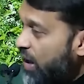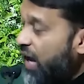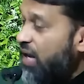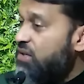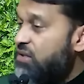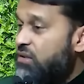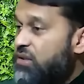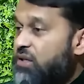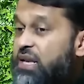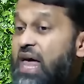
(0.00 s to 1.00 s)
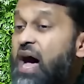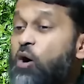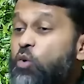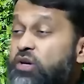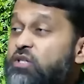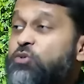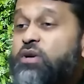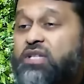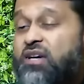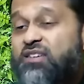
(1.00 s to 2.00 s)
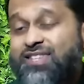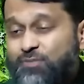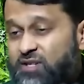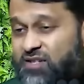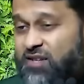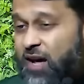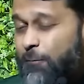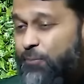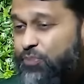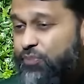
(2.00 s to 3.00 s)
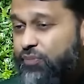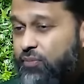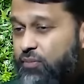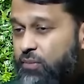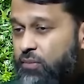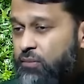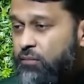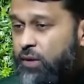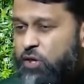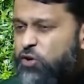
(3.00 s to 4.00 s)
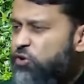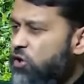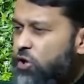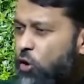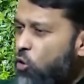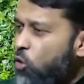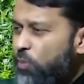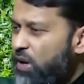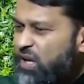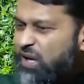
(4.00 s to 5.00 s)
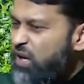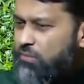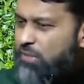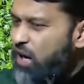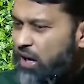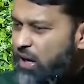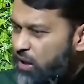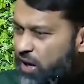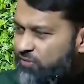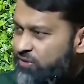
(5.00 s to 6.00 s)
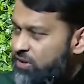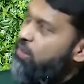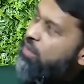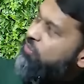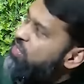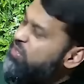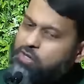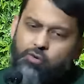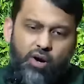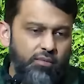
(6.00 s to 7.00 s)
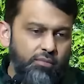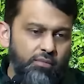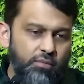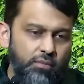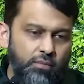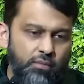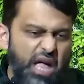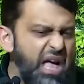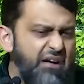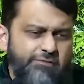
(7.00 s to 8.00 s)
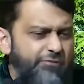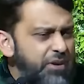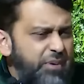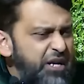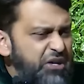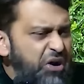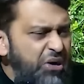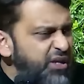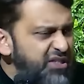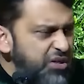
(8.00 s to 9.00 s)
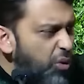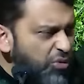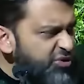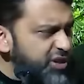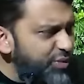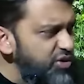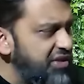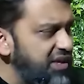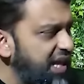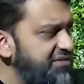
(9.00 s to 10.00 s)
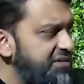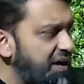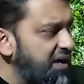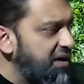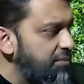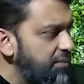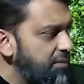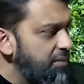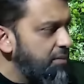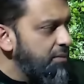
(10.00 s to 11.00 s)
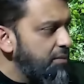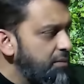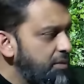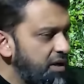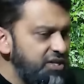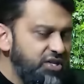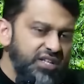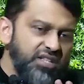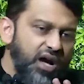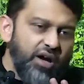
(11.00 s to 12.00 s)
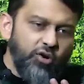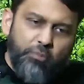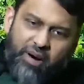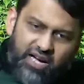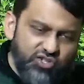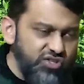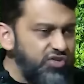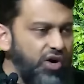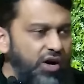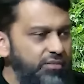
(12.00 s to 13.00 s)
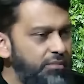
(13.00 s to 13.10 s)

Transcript: And now he's going to accept Islam. There's nobody in Mecca left of his era. Everybody gone. He's the oldest person alive in Mecca. His entire batch is gone.